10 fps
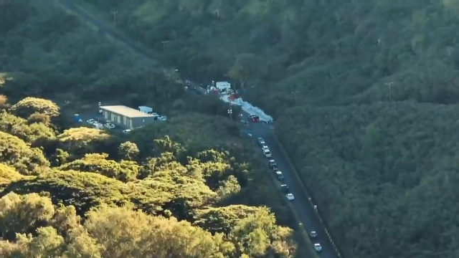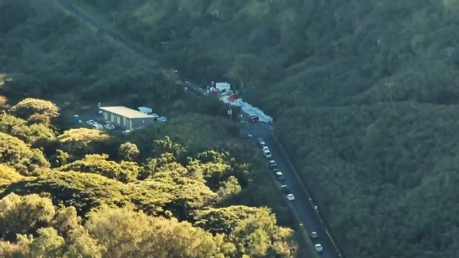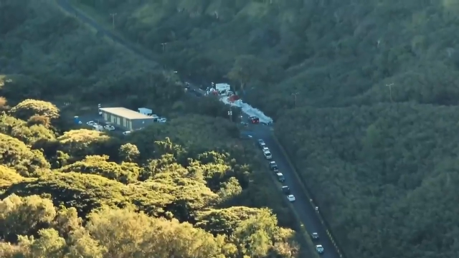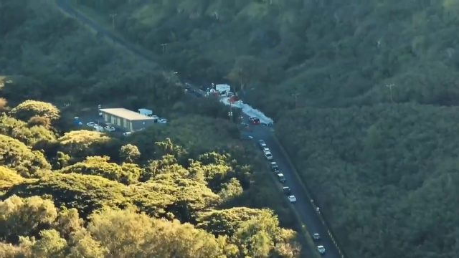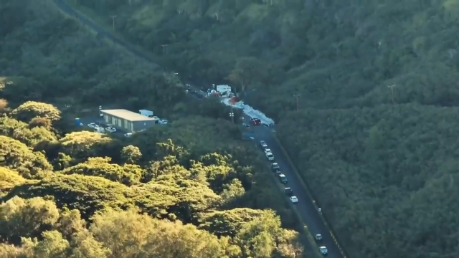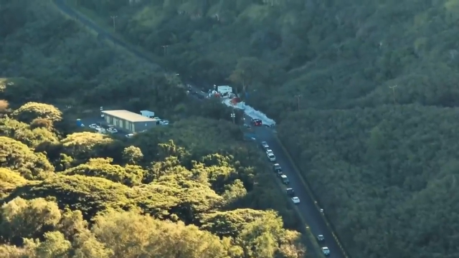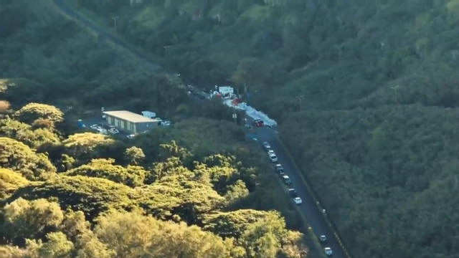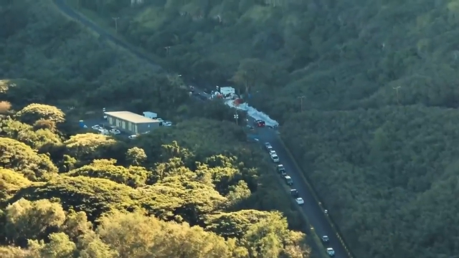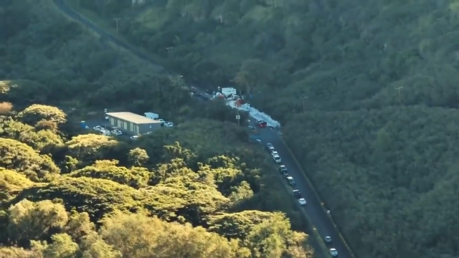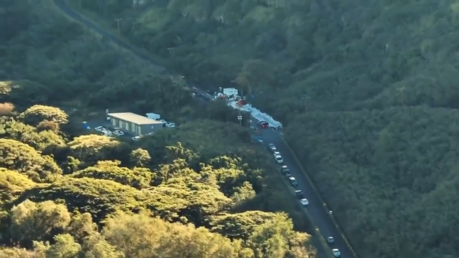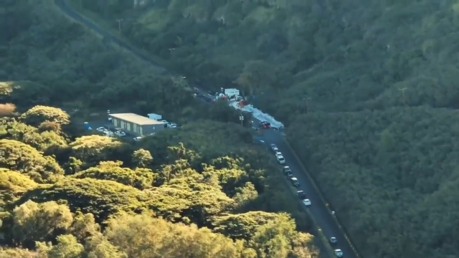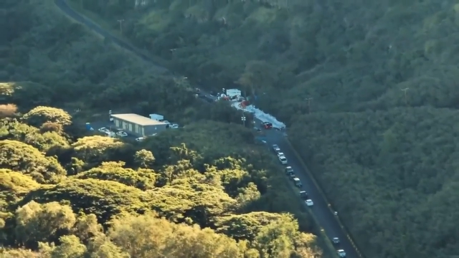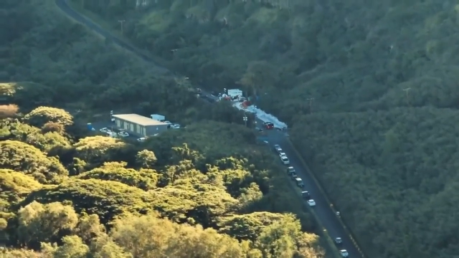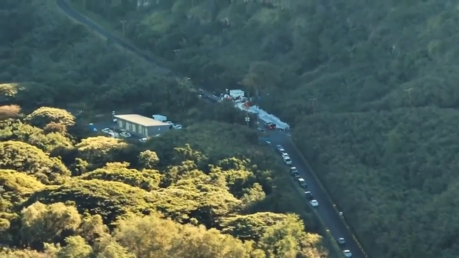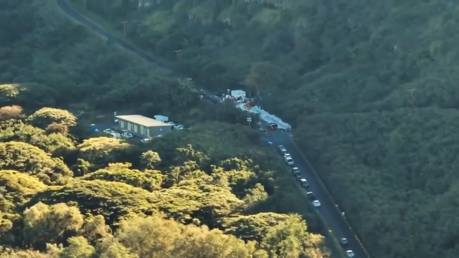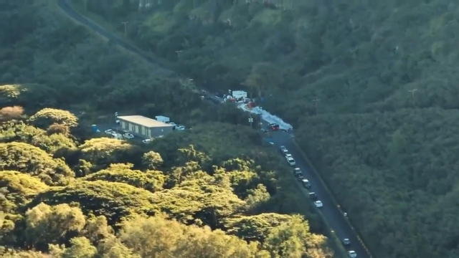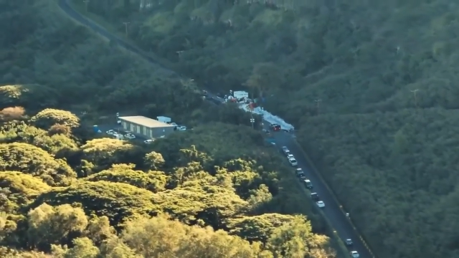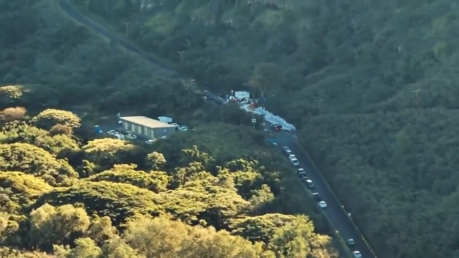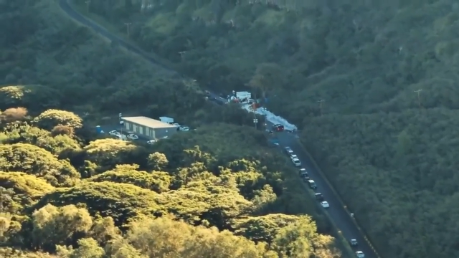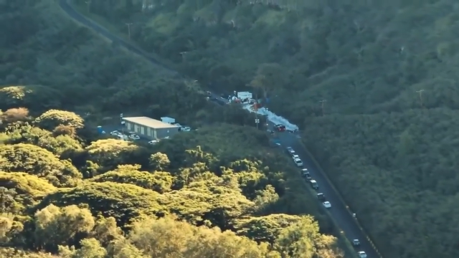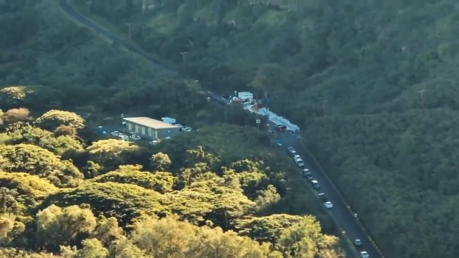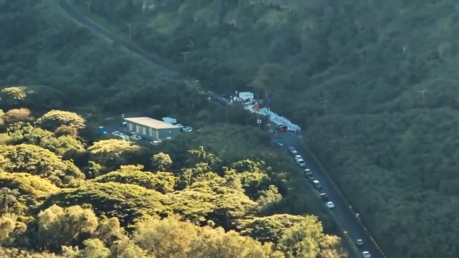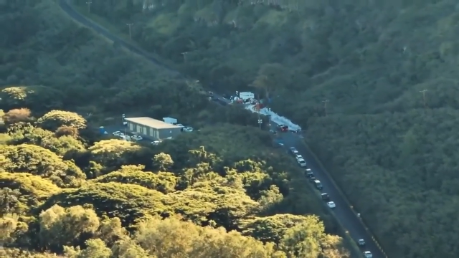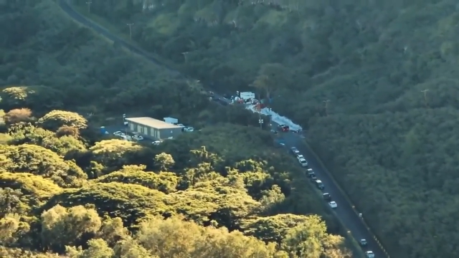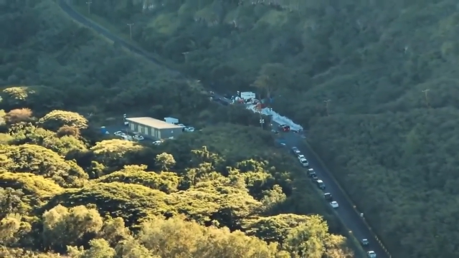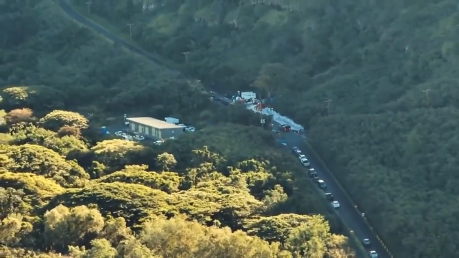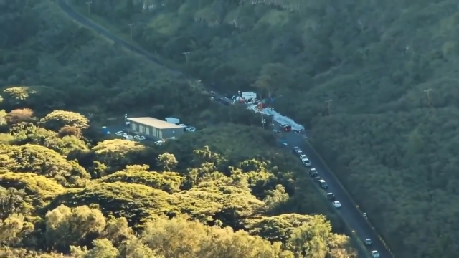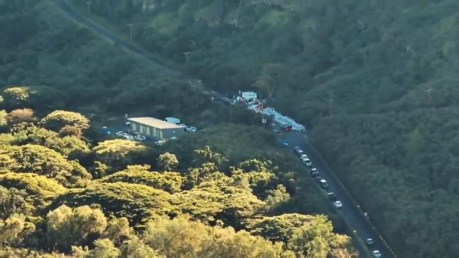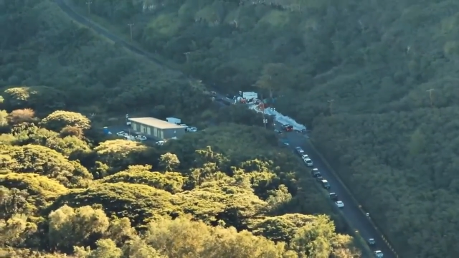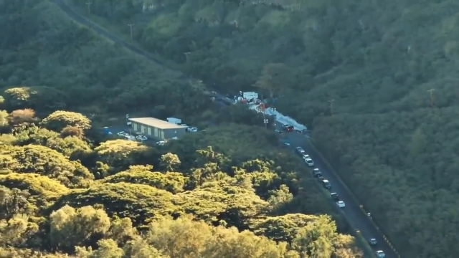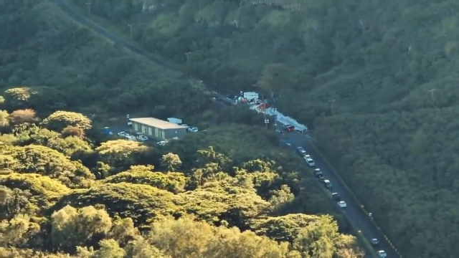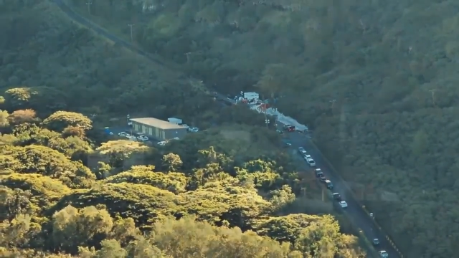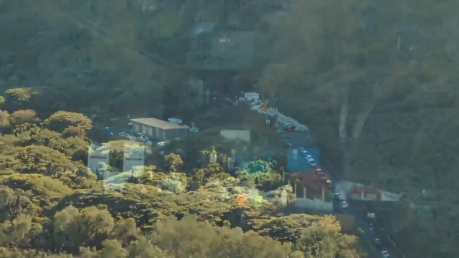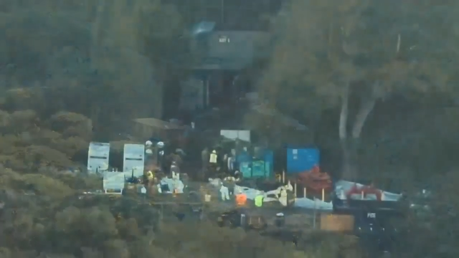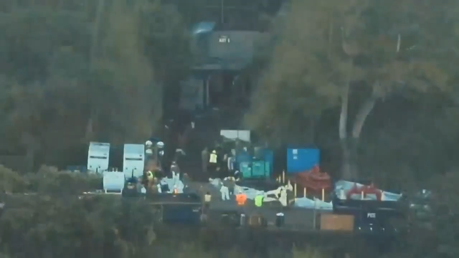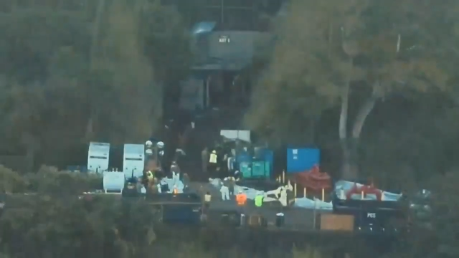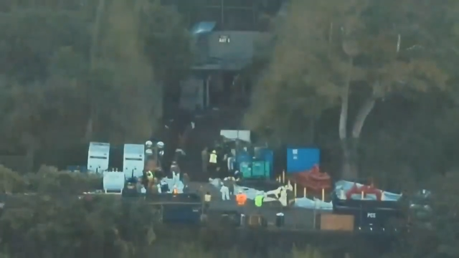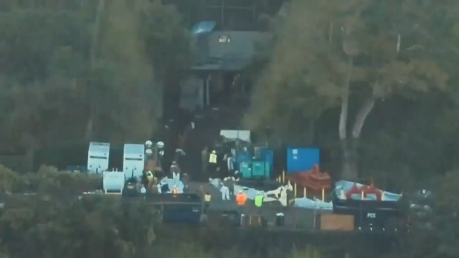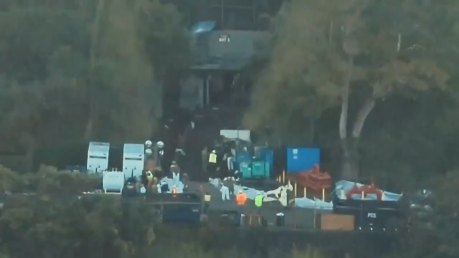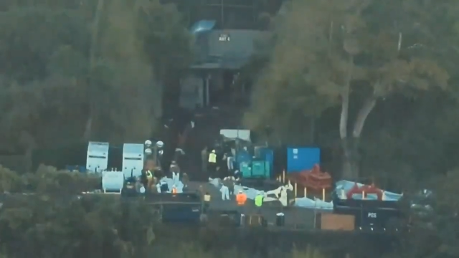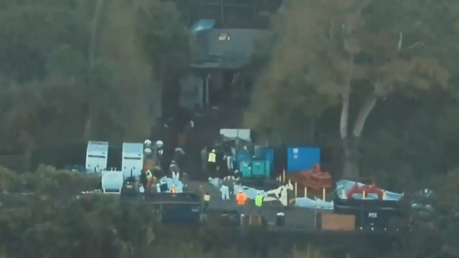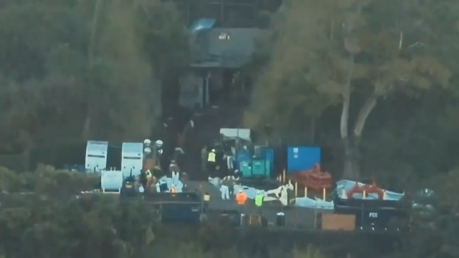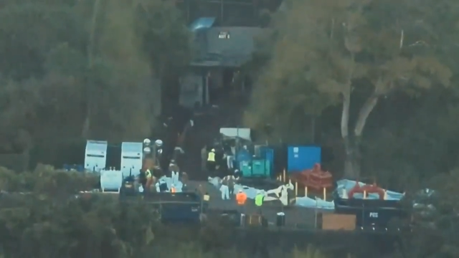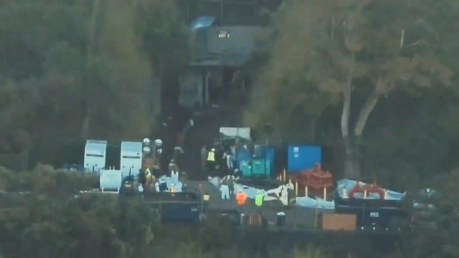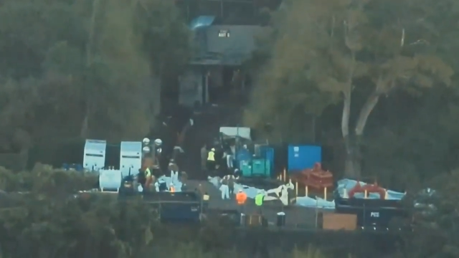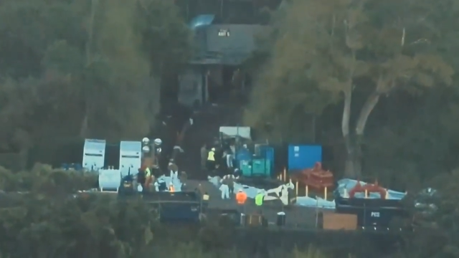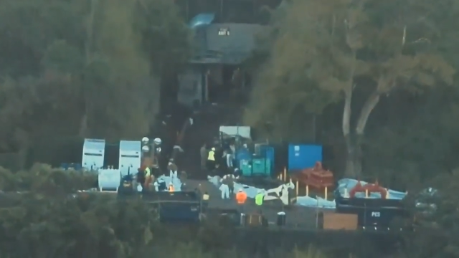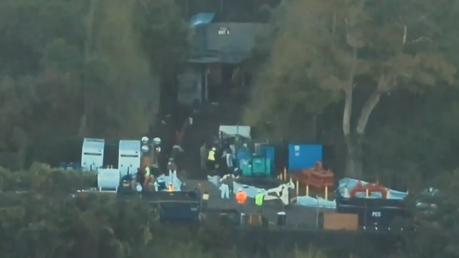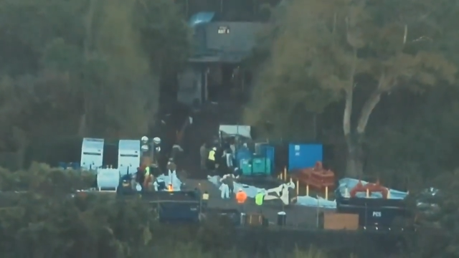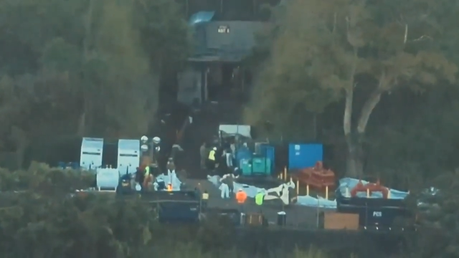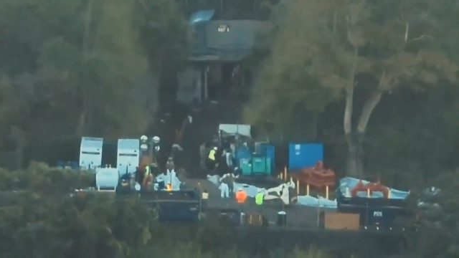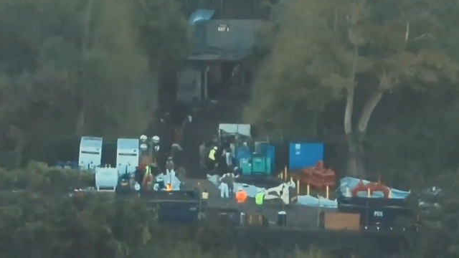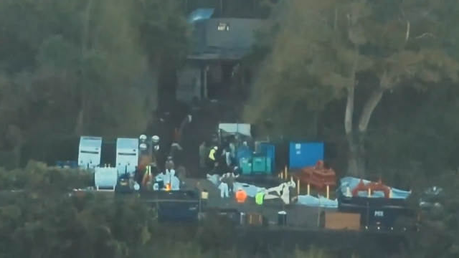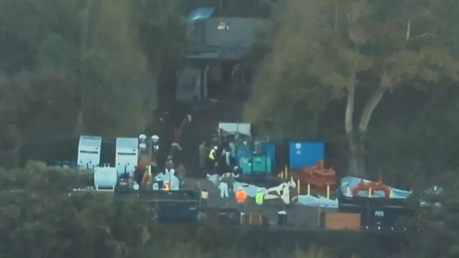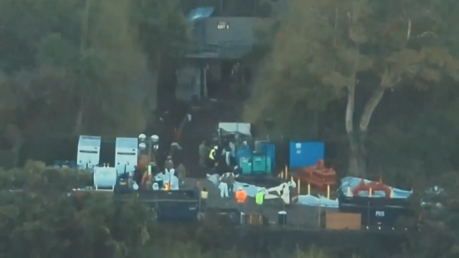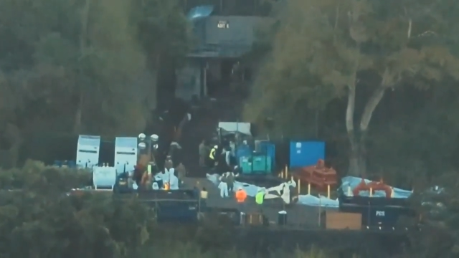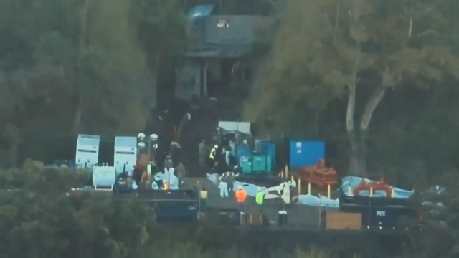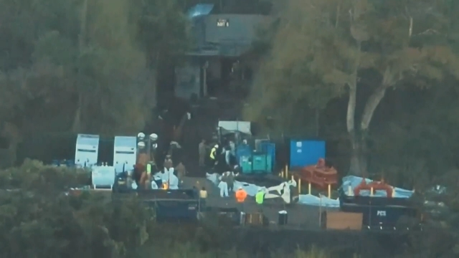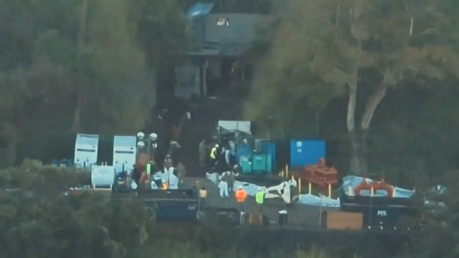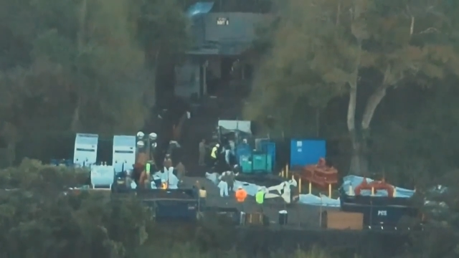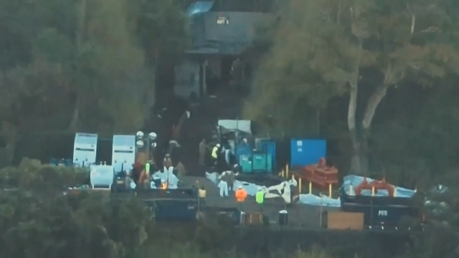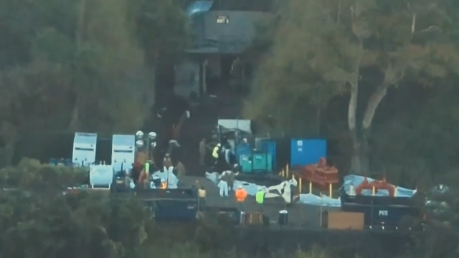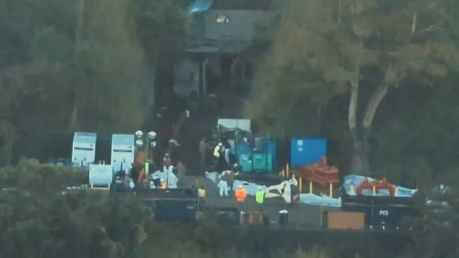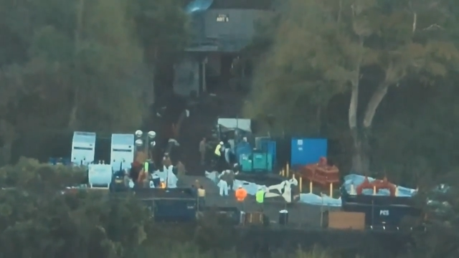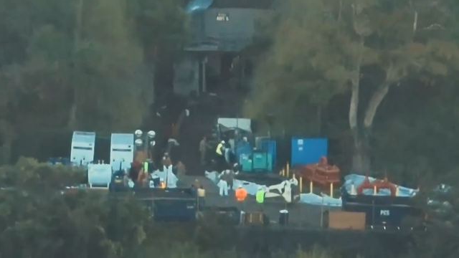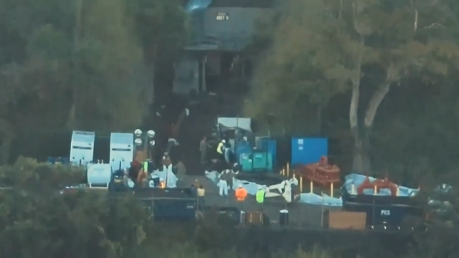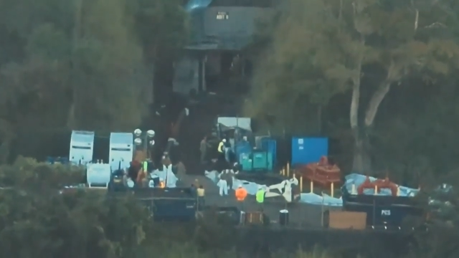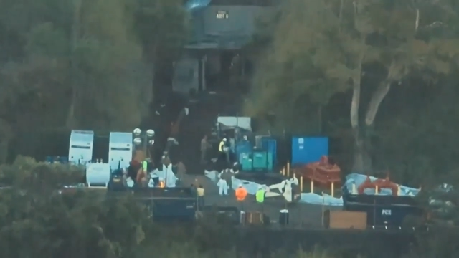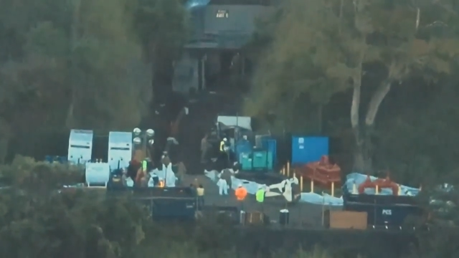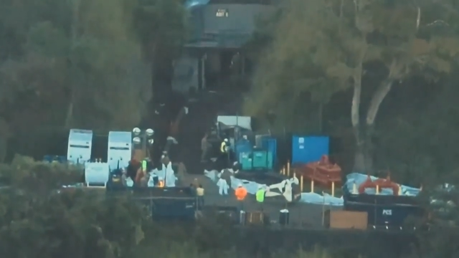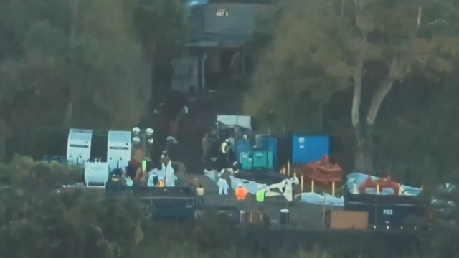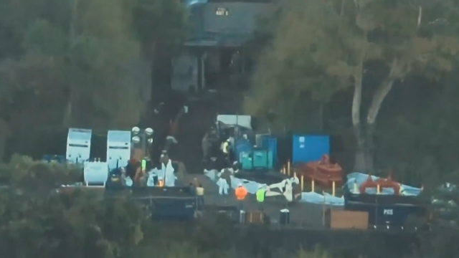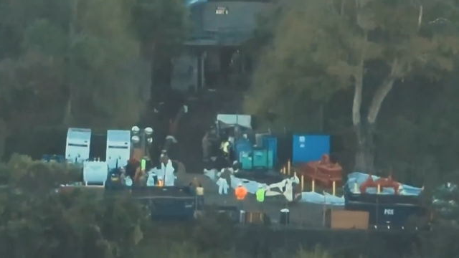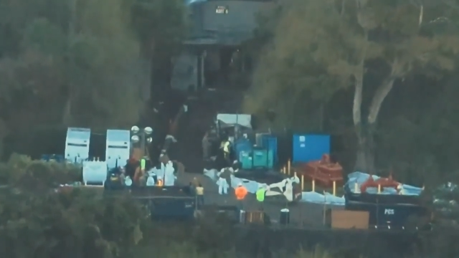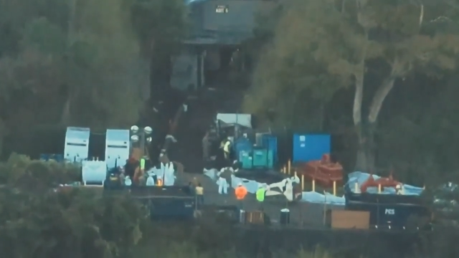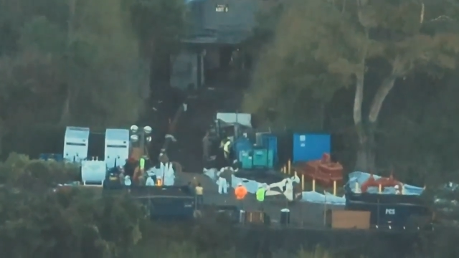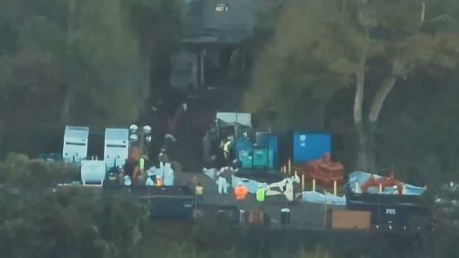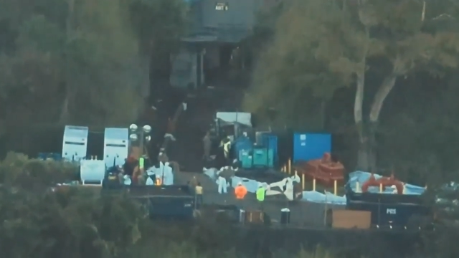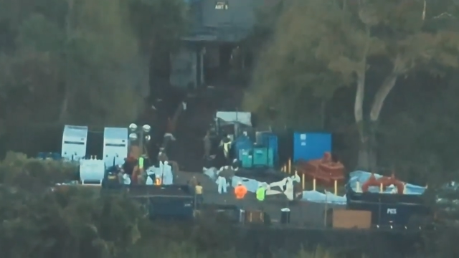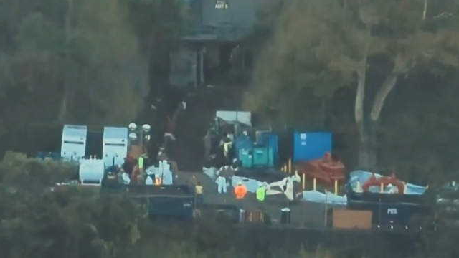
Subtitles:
No face is visible, so there are no lips to read.